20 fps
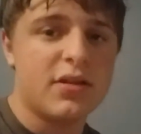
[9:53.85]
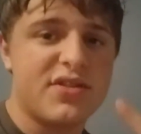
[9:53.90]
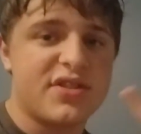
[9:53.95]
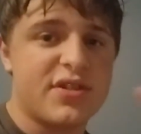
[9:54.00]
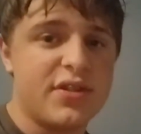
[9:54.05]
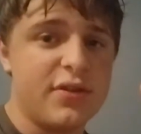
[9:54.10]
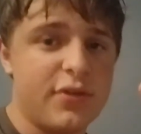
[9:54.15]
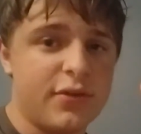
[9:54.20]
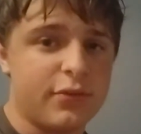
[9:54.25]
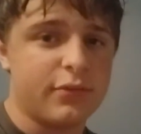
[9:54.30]

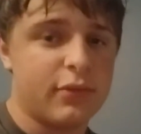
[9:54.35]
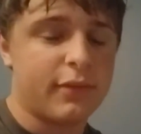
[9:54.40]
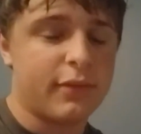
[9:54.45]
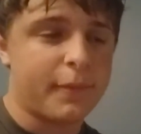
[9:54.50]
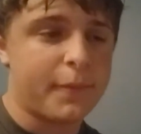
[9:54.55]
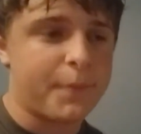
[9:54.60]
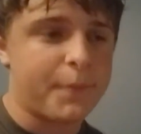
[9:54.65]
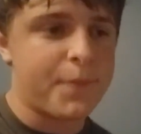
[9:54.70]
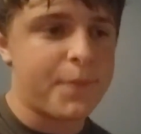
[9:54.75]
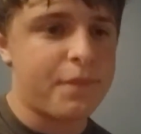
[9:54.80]
2,
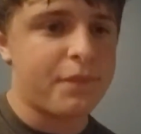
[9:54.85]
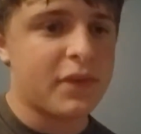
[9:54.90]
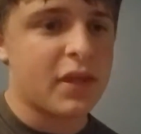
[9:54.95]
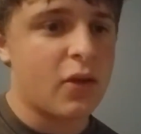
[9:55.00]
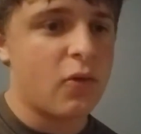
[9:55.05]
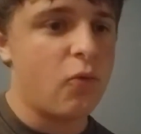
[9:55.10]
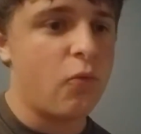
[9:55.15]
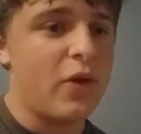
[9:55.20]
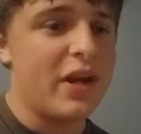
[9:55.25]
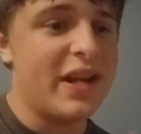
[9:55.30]

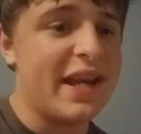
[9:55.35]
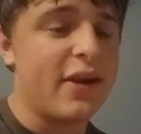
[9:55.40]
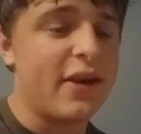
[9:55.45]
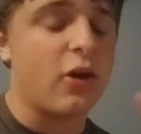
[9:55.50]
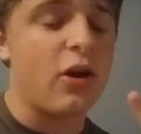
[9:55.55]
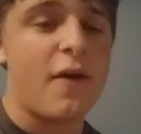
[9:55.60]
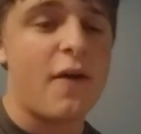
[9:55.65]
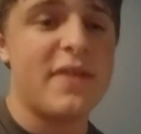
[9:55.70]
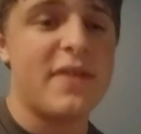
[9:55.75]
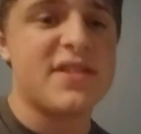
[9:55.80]
We need
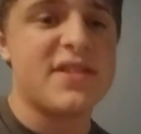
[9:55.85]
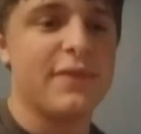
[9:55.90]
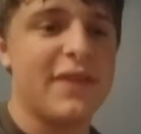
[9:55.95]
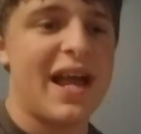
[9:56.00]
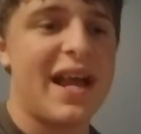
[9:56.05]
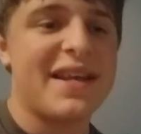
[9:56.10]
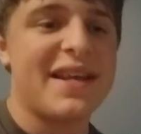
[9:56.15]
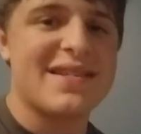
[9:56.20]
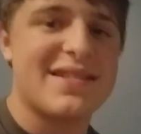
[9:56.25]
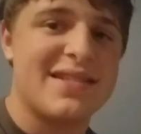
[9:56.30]
our offensive
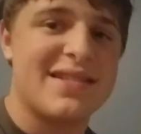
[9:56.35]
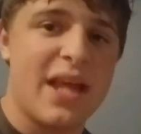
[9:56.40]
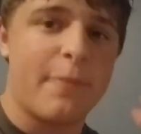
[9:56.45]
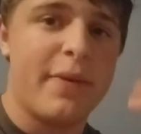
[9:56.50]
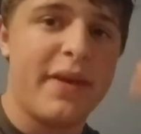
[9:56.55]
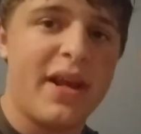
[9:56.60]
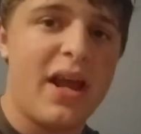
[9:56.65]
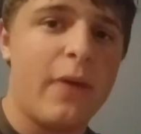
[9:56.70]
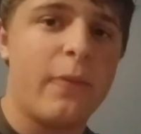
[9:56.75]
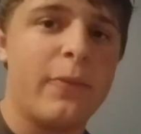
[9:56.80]
line to
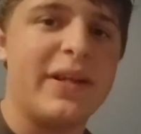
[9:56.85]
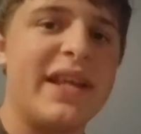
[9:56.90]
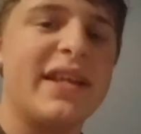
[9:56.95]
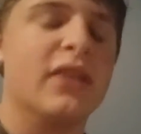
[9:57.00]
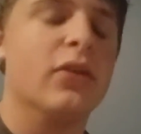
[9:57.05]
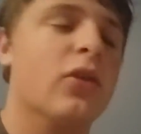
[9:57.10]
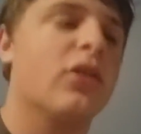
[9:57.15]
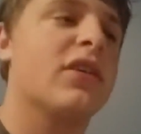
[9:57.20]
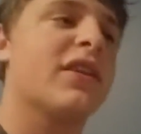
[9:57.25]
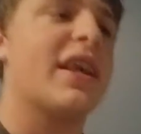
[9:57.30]
step it up. We need
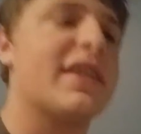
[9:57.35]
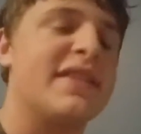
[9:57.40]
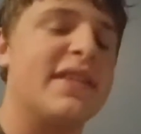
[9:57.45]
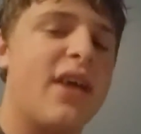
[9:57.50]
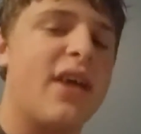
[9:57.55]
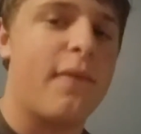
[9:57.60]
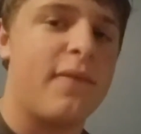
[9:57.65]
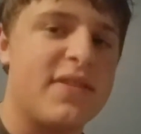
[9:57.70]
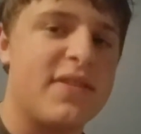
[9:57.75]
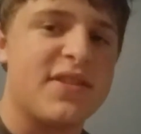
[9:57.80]
to look like the
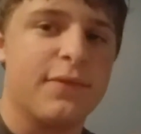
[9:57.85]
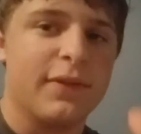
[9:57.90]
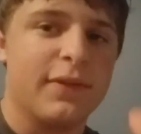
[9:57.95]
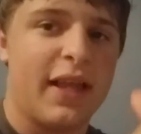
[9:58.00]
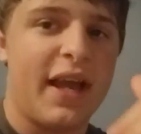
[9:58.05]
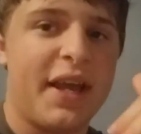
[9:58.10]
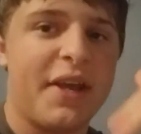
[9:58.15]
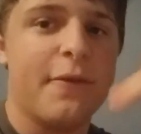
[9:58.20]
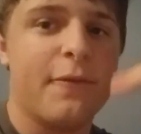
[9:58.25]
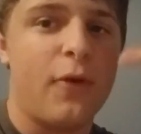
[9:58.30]
offensive
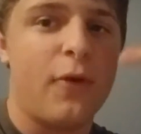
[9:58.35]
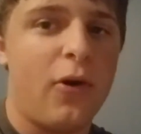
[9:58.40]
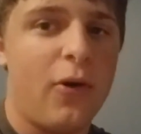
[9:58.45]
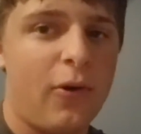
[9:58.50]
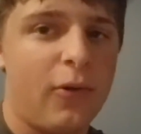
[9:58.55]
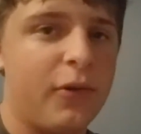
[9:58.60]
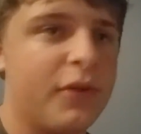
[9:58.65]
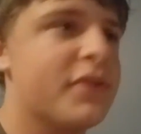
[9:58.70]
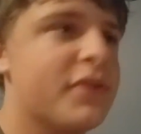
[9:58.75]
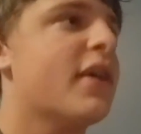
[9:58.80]
line of
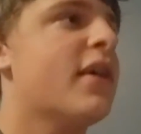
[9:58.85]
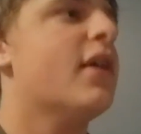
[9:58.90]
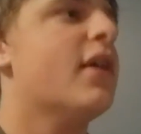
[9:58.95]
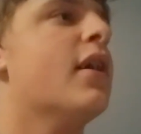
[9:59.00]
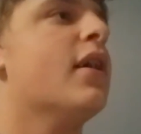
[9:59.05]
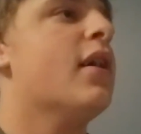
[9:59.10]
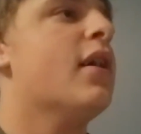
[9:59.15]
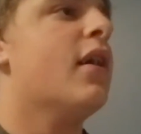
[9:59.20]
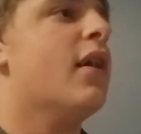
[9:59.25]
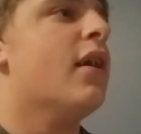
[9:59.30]
old.
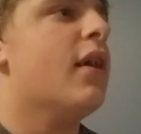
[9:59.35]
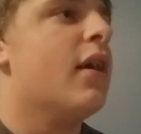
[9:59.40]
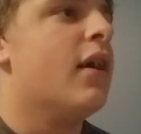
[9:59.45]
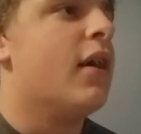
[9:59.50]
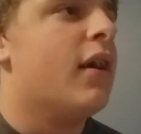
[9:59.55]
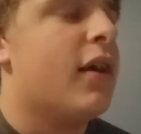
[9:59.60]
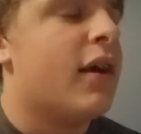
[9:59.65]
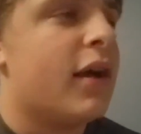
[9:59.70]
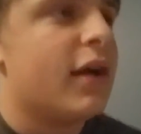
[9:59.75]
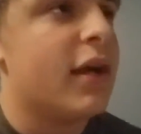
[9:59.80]

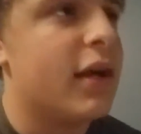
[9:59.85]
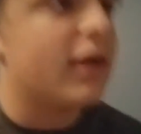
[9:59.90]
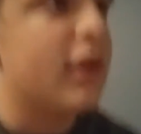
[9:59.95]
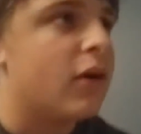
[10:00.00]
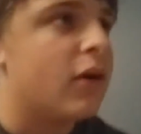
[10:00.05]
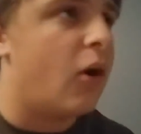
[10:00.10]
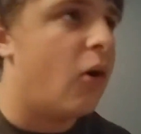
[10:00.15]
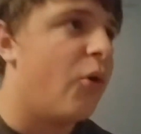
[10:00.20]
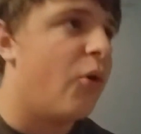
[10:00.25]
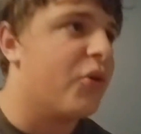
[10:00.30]

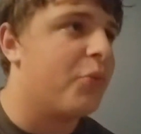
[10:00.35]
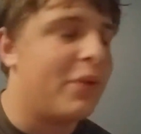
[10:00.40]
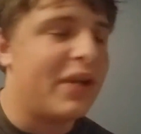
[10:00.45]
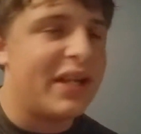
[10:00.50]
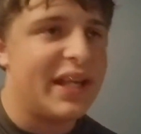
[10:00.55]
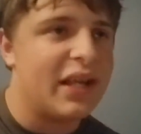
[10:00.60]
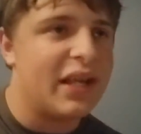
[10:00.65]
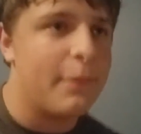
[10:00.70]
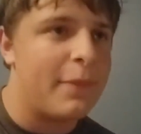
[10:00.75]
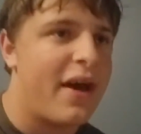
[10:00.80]
Old
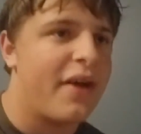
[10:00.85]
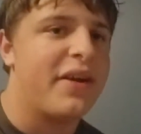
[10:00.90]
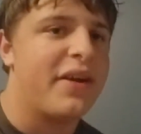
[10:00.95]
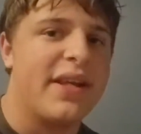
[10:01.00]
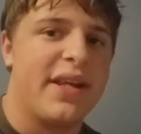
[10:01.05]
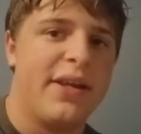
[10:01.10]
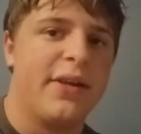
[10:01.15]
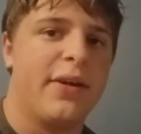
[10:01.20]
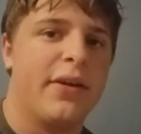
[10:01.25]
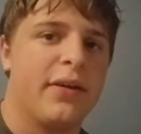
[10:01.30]
meaning about a
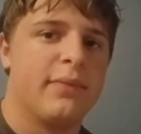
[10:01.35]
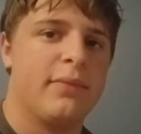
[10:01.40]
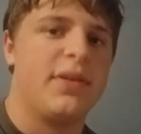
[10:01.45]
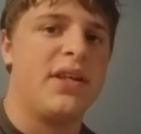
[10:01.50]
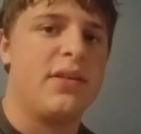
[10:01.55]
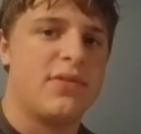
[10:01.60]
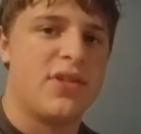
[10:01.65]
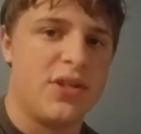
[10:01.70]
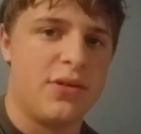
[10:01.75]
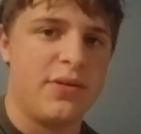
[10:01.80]
year,
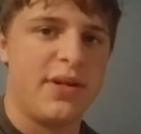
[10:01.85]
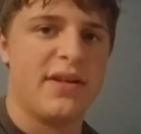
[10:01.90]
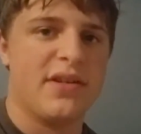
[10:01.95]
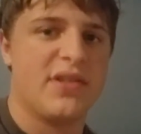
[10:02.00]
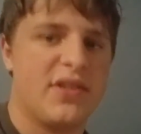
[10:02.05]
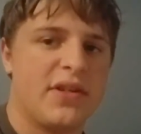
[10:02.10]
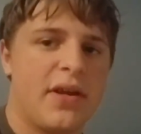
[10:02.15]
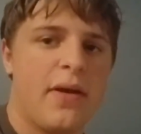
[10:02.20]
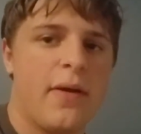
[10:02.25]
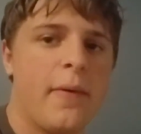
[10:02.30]
2
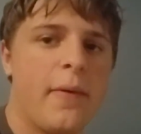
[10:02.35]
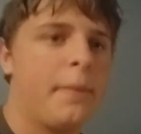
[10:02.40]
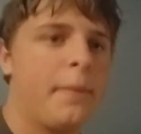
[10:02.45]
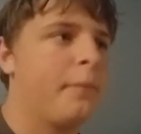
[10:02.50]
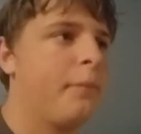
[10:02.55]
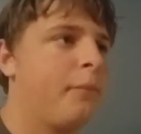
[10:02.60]
years ago.